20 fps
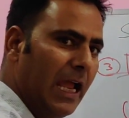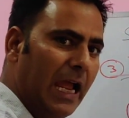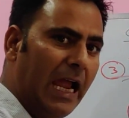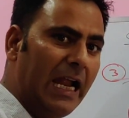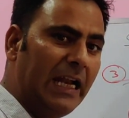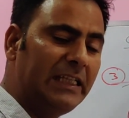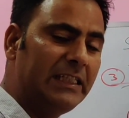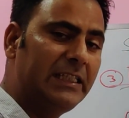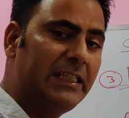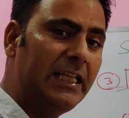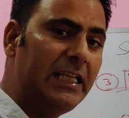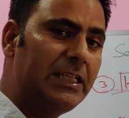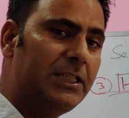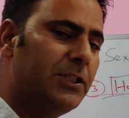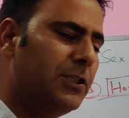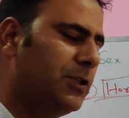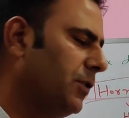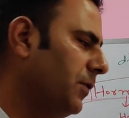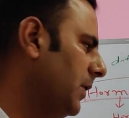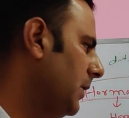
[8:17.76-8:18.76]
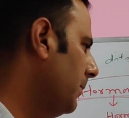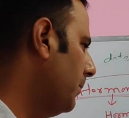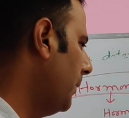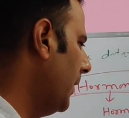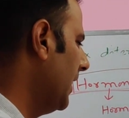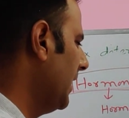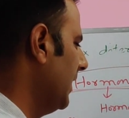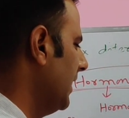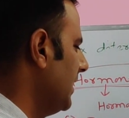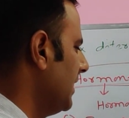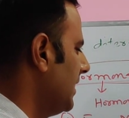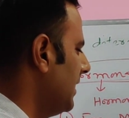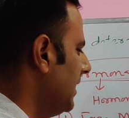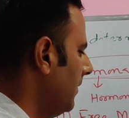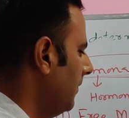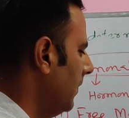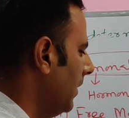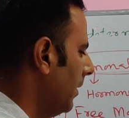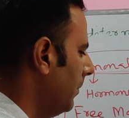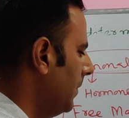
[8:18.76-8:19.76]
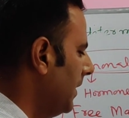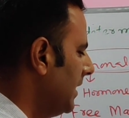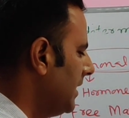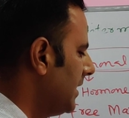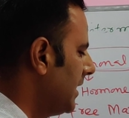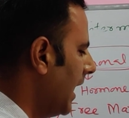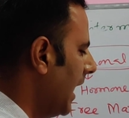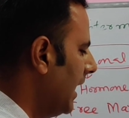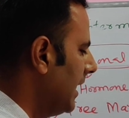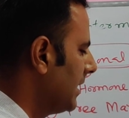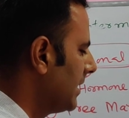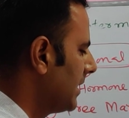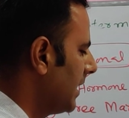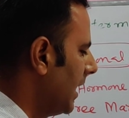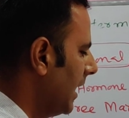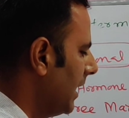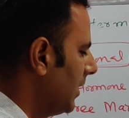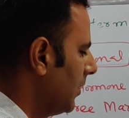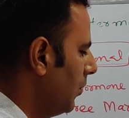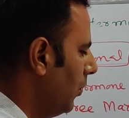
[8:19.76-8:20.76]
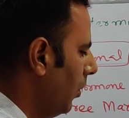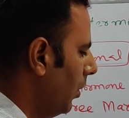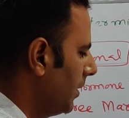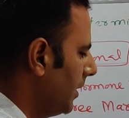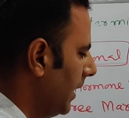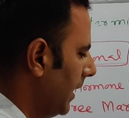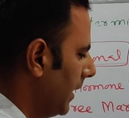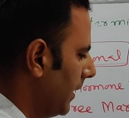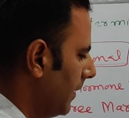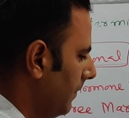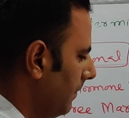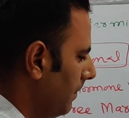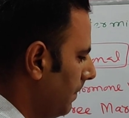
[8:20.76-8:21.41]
And this twin pregnancy will be dizygotic.